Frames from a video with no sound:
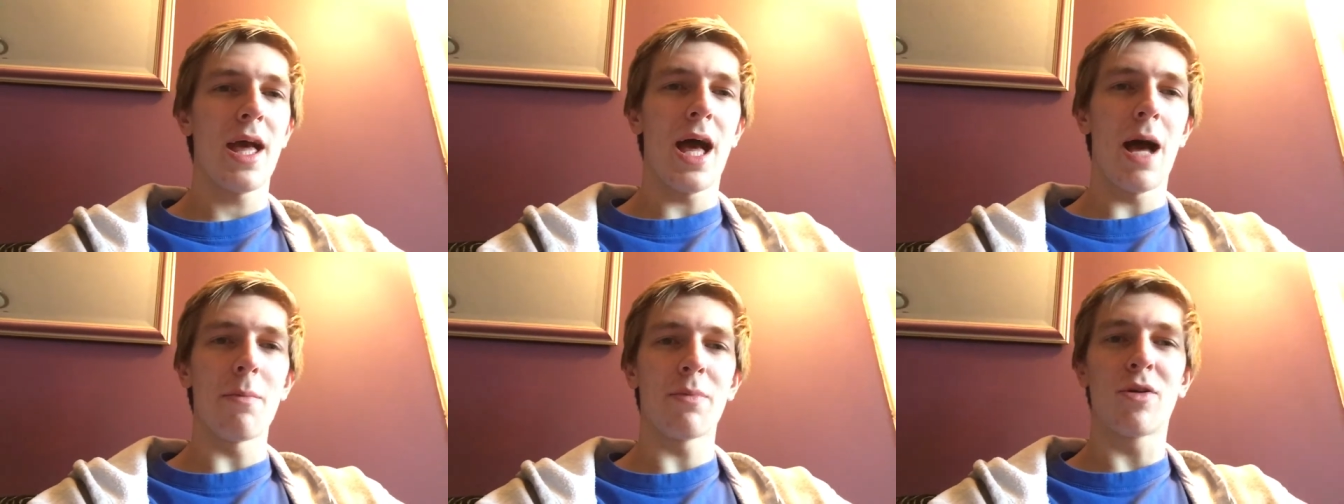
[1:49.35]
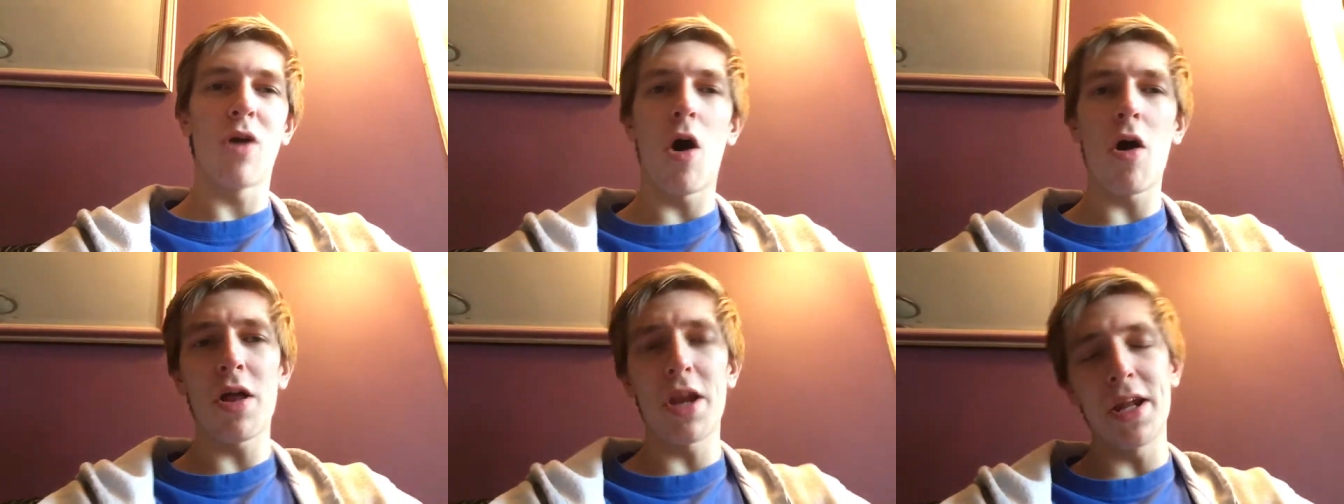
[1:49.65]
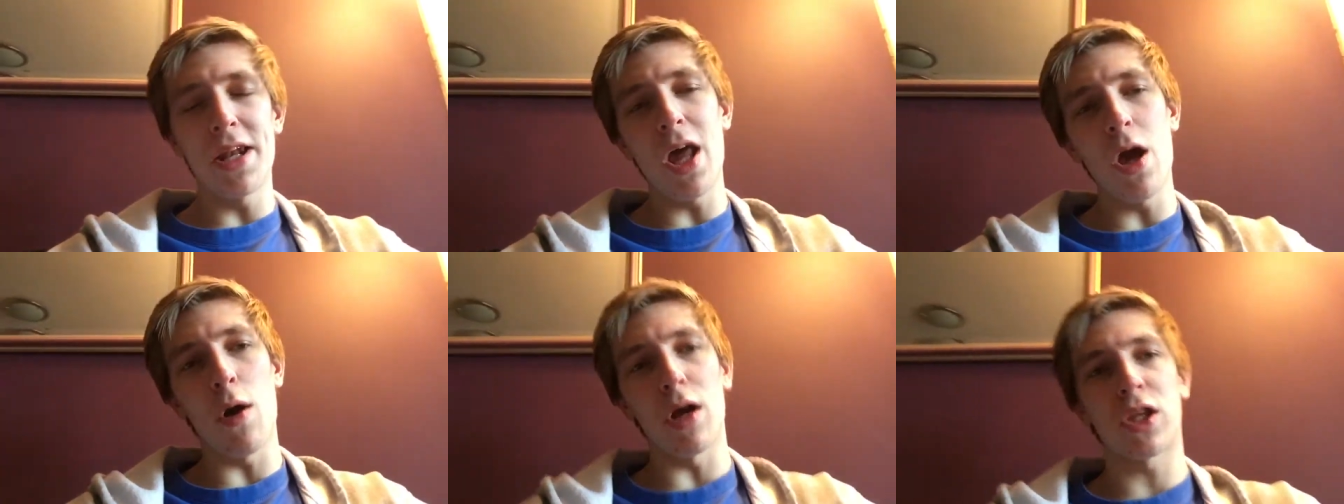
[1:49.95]
I'm calling
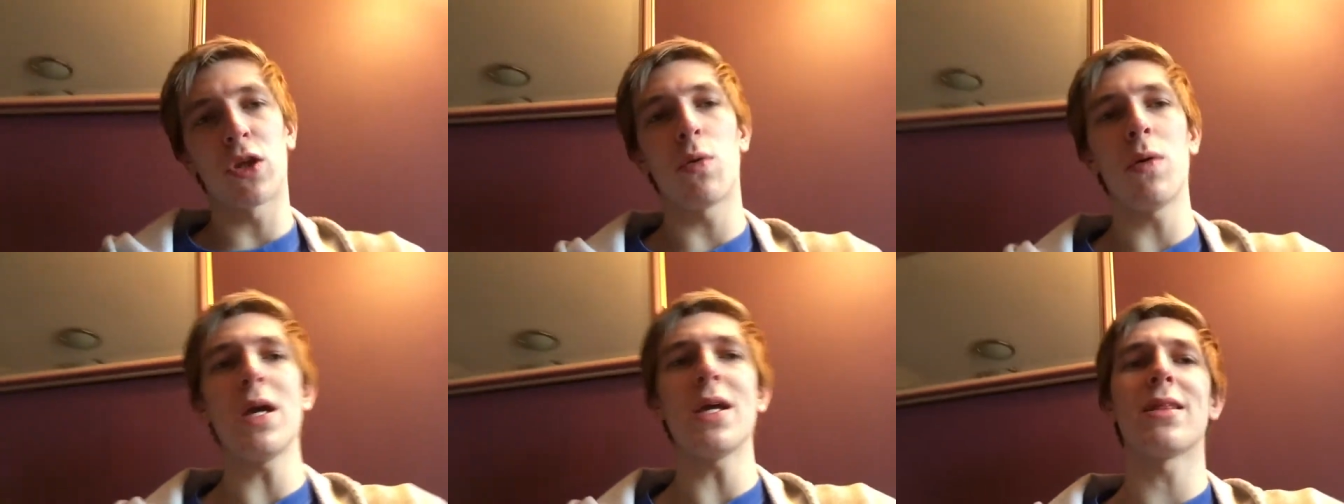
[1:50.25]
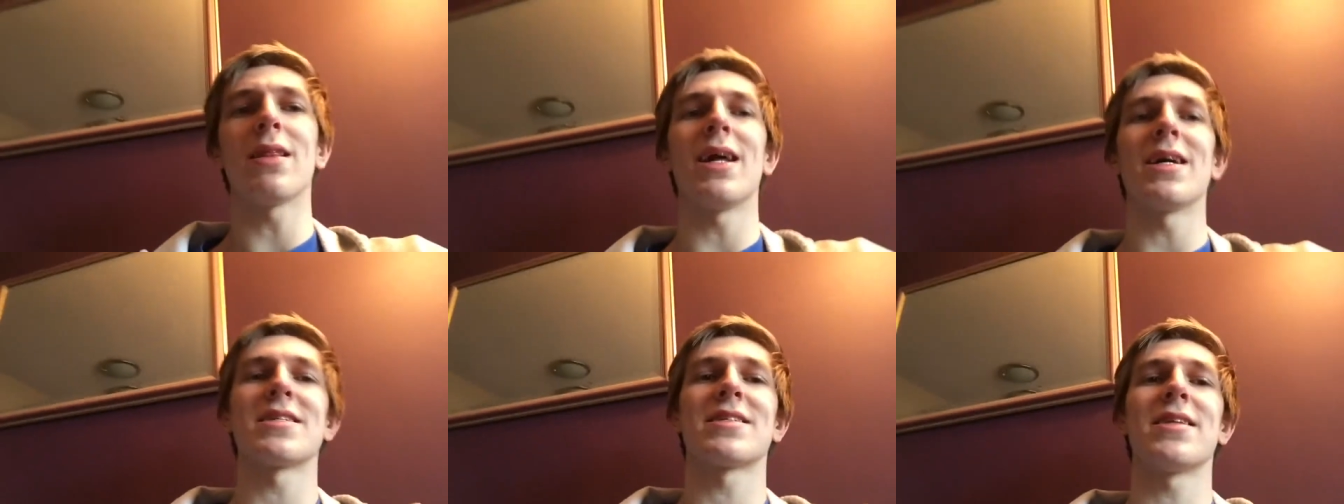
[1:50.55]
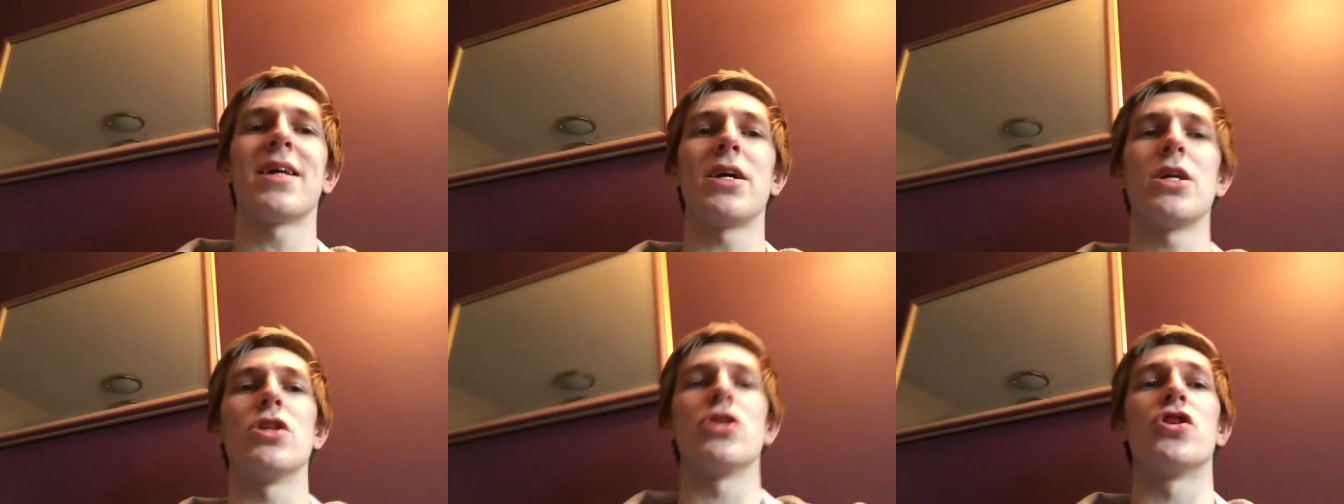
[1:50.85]
it now. I tweeted last
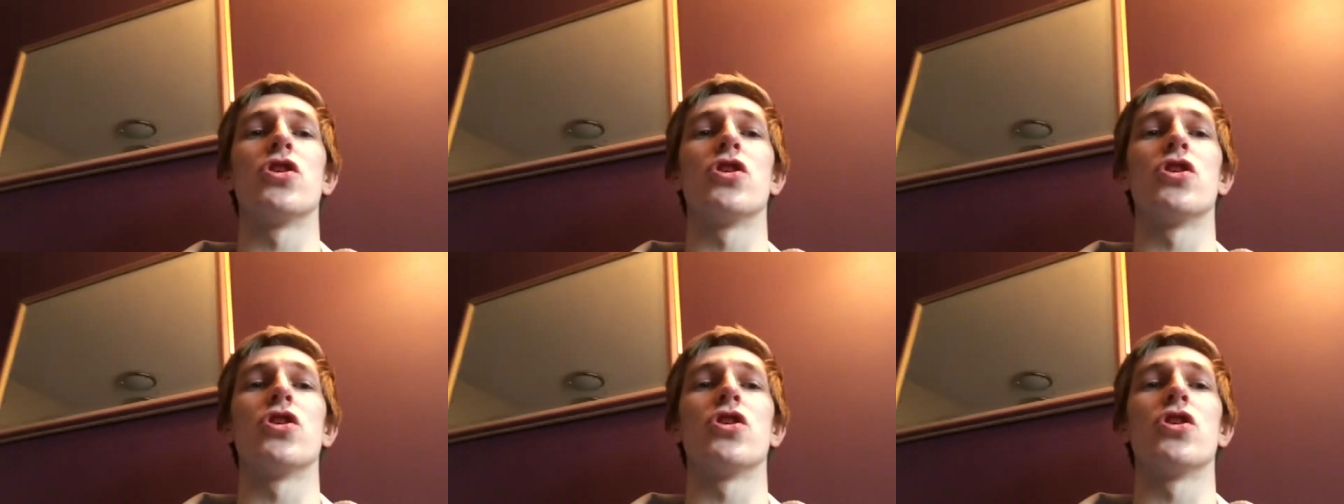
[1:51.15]
night